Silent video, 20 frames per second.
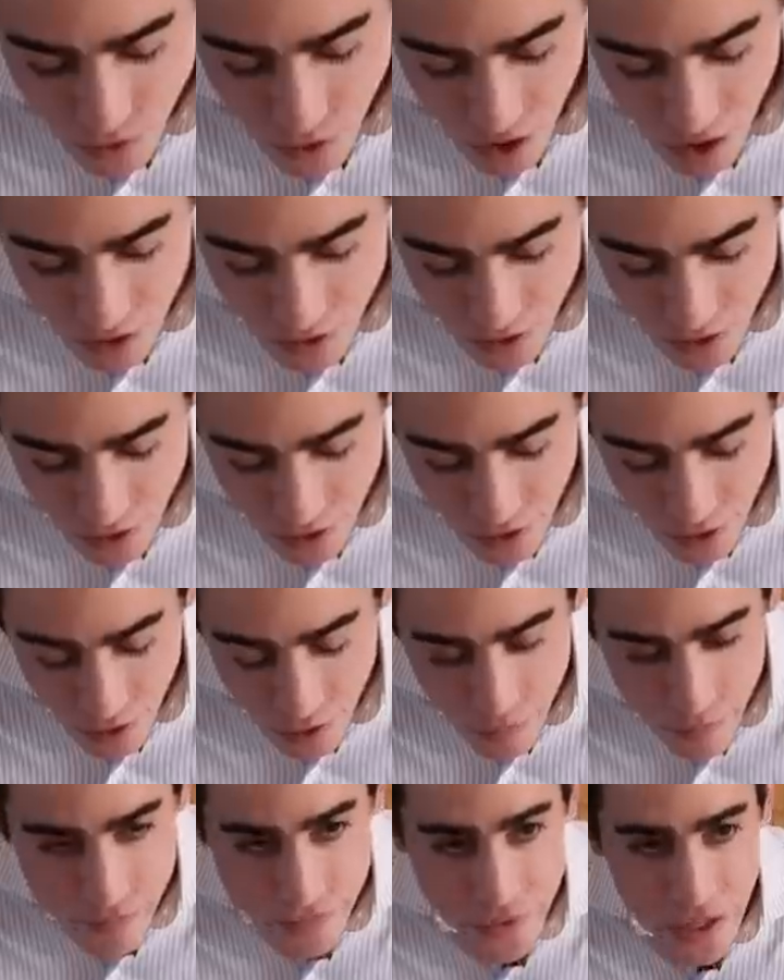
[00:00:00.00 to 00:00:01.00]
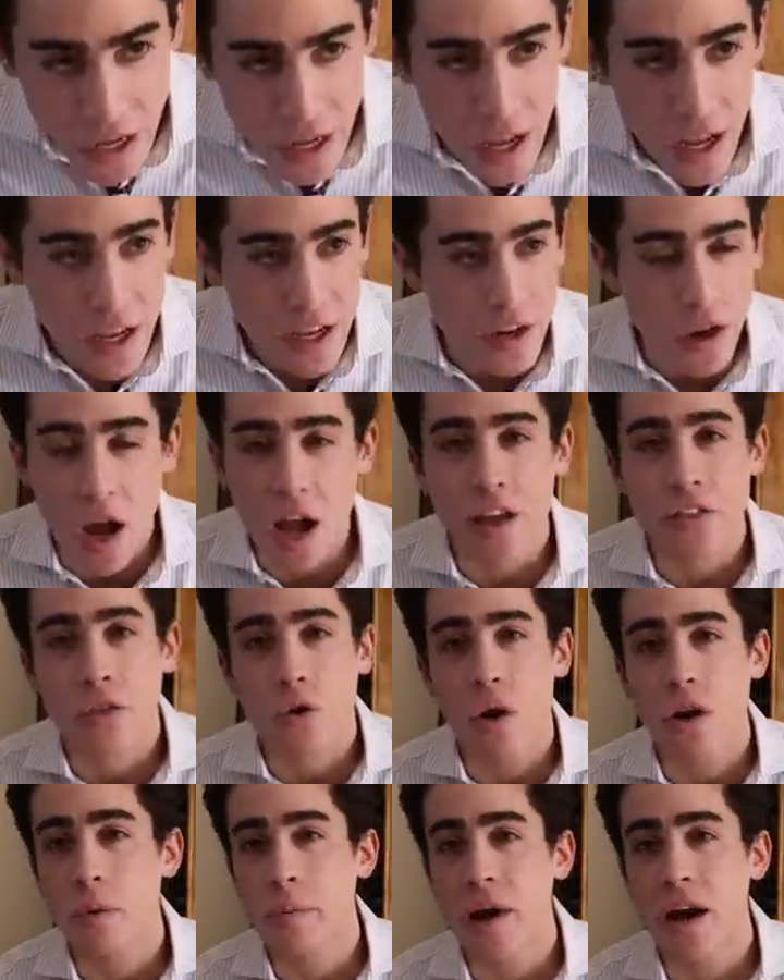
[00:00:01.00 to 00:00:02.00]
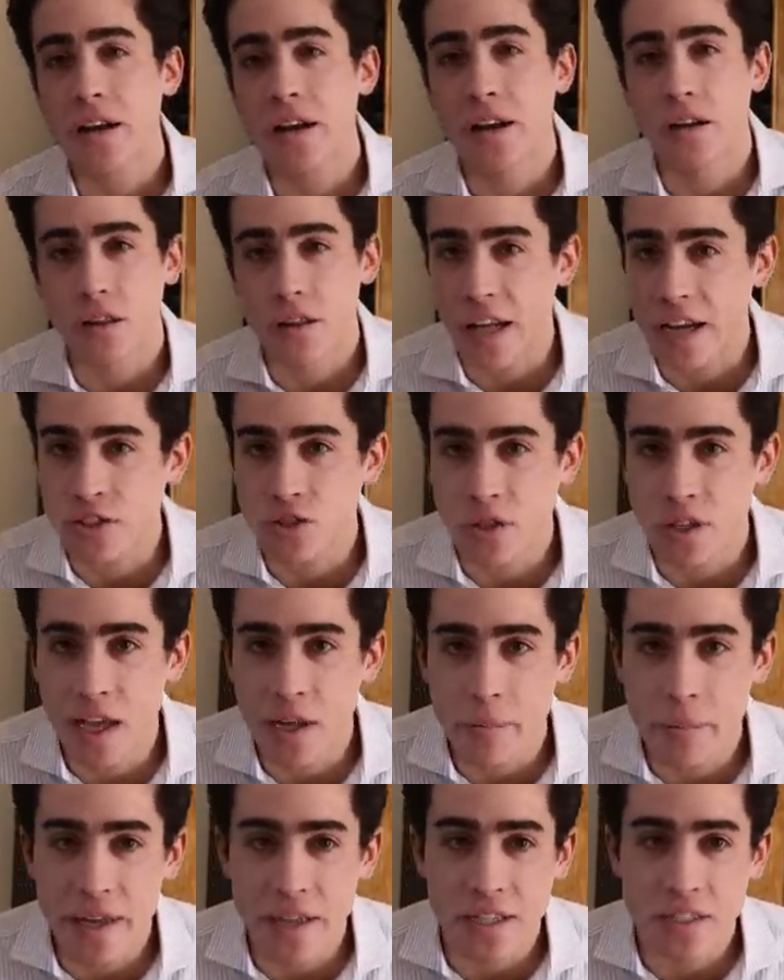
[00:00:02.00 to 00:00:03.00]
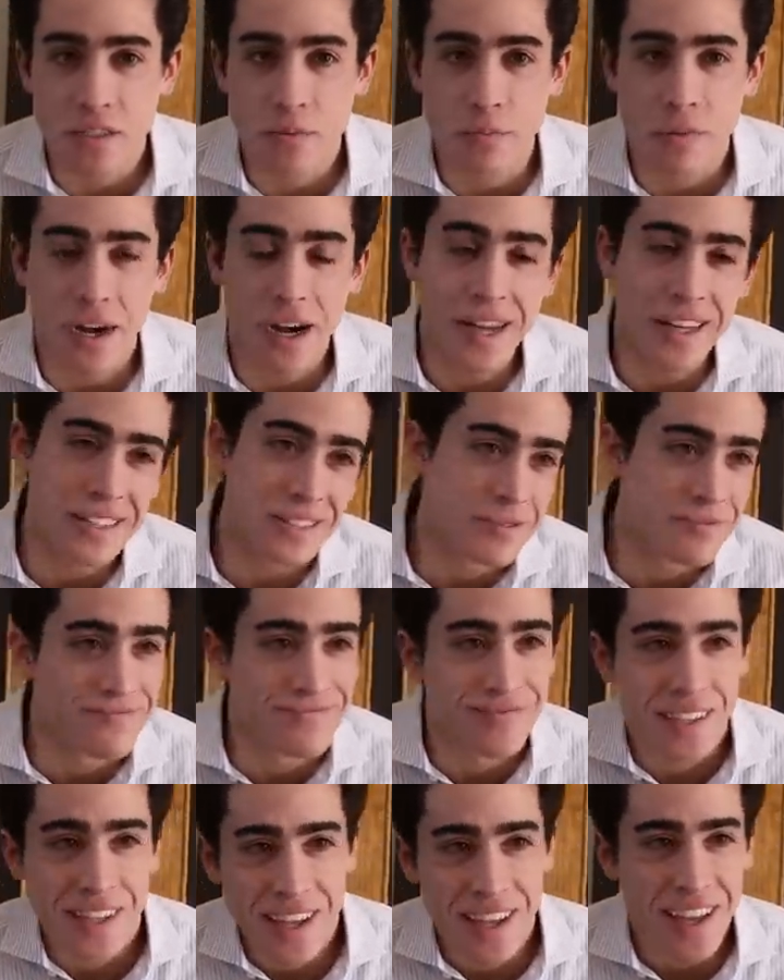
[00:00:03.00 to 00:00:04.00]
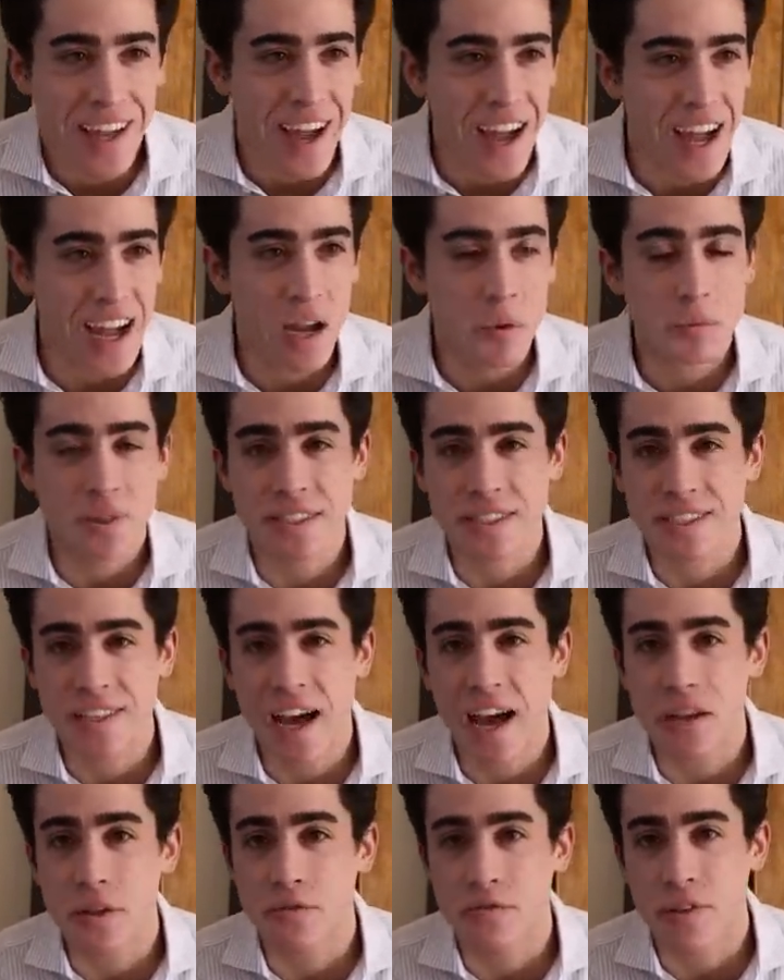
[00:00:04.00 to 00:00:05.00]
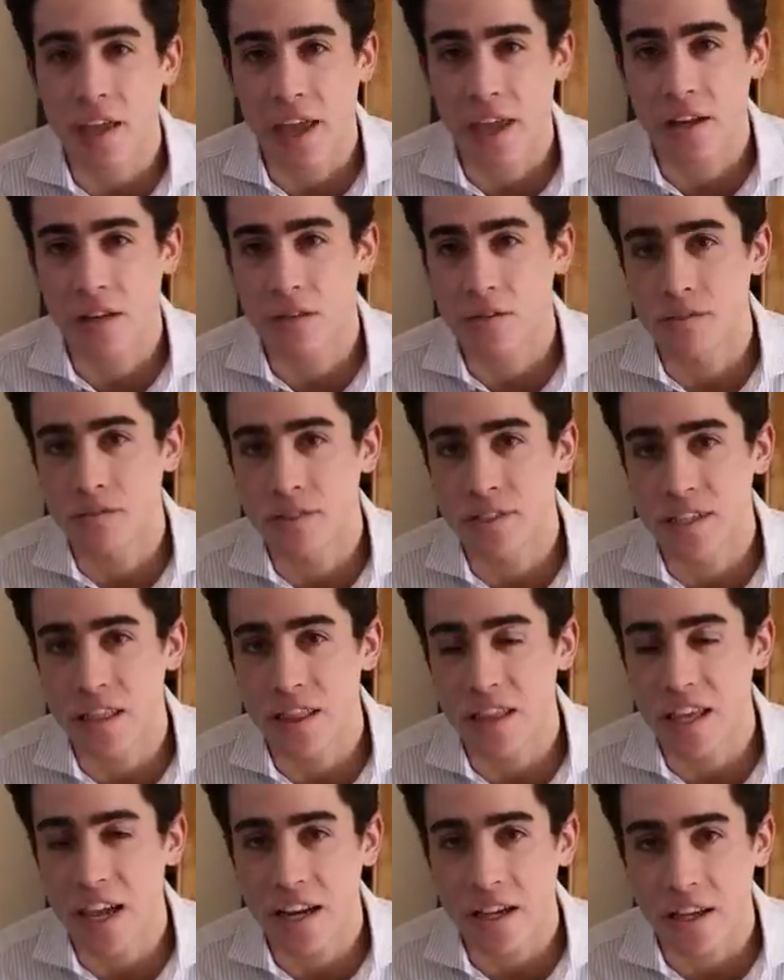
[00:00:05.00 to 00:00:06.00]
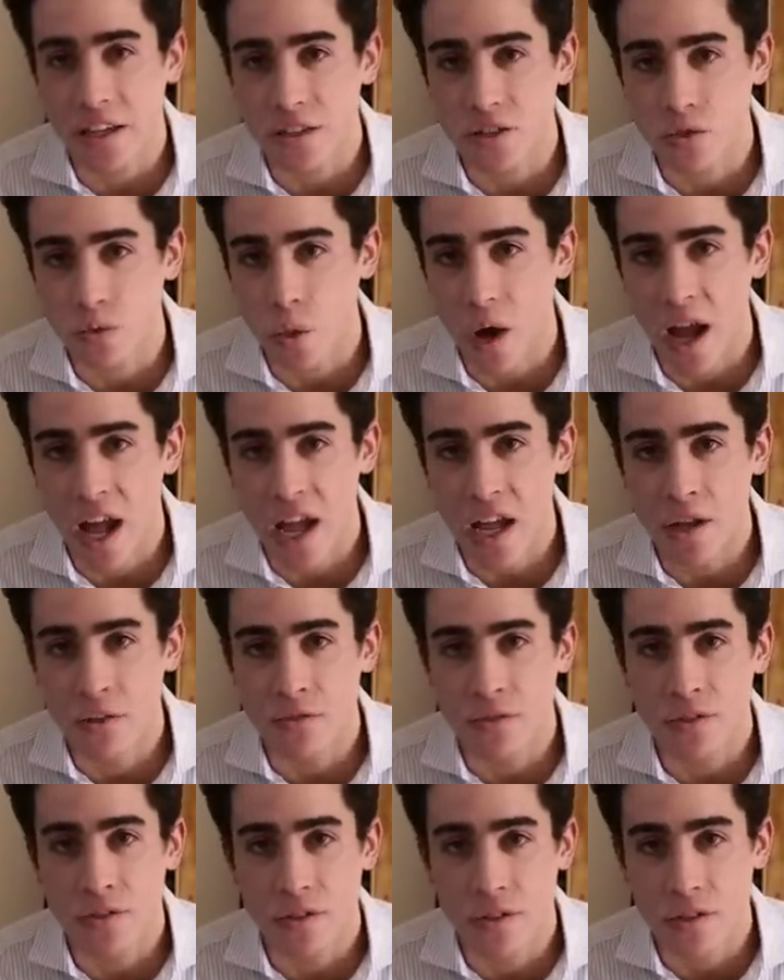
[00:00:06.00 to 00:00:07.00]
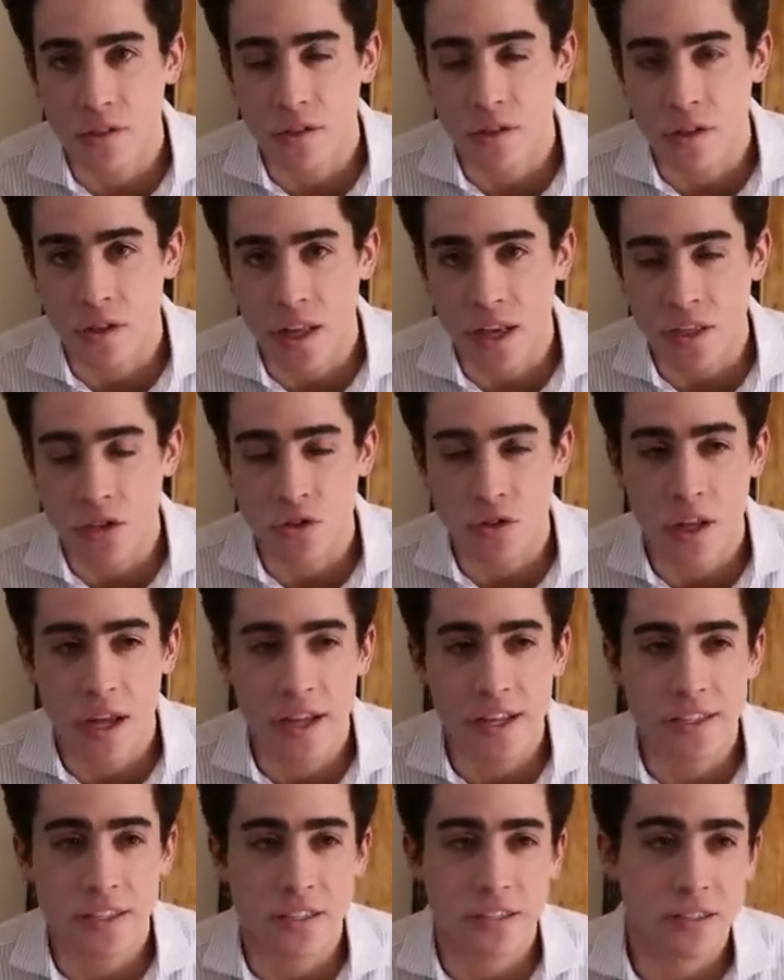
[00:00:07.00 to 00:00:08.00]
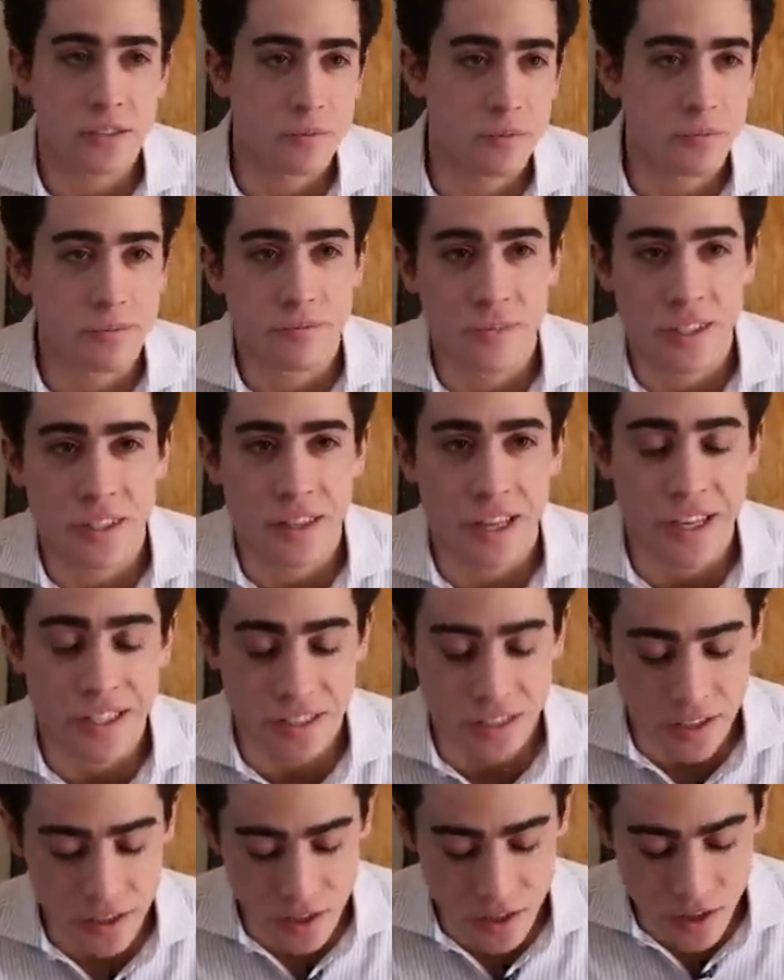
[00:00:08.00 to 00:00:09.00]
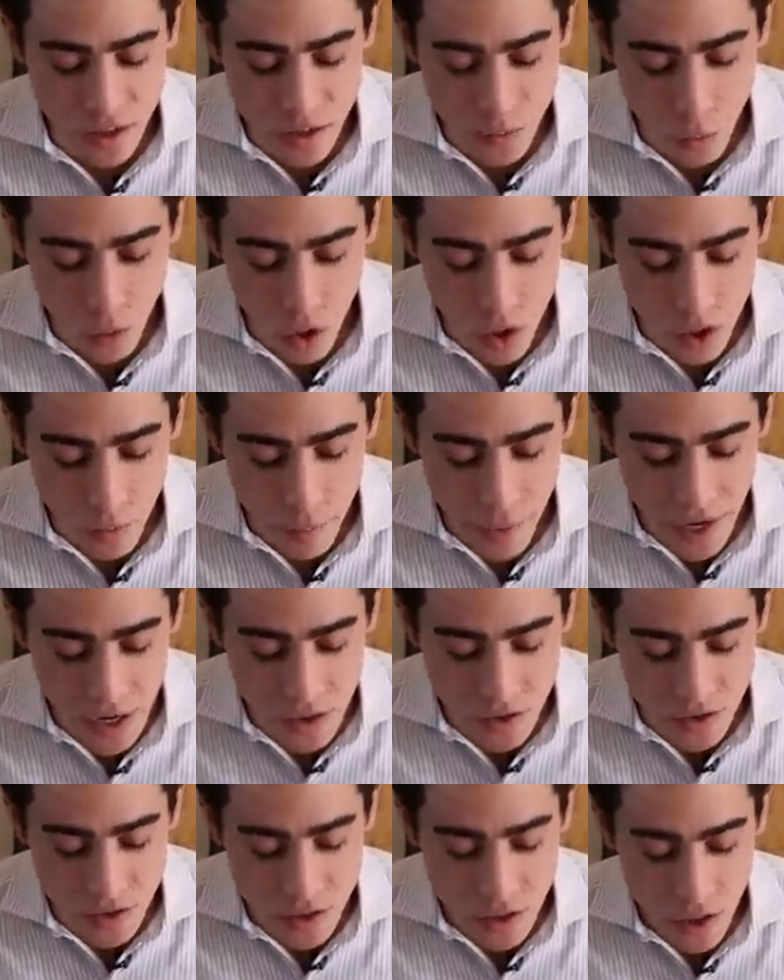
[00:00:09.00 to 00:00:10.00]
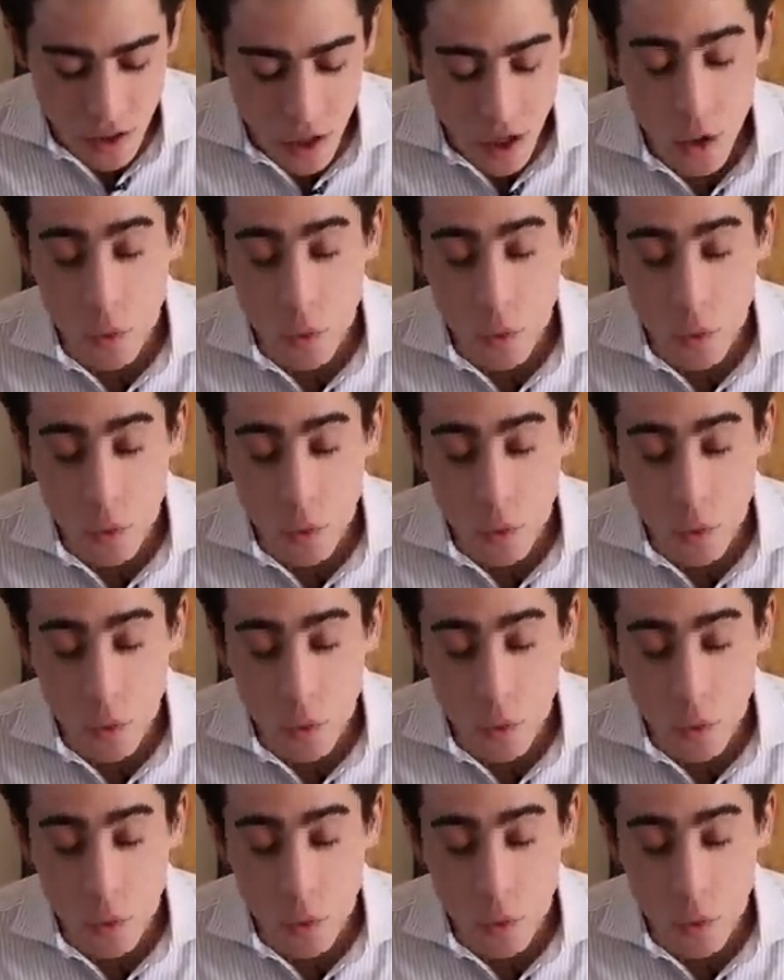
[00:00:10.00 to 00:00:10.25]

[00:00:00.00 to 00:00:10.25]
for on the go? You know, I thought about an electrolyte mix, but I'm just not a fan of synthetic derived electrolytes unless it's in small amounts.